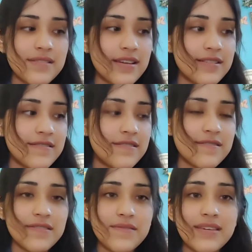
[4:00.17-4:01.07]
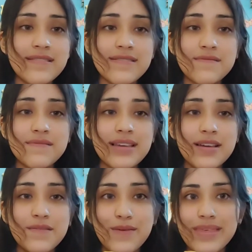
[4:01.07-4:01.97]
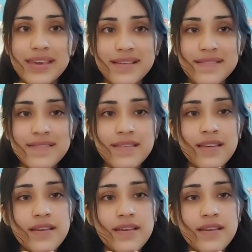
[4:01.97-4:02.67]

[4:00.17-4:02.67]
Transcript: and he's just doing these little gecko things.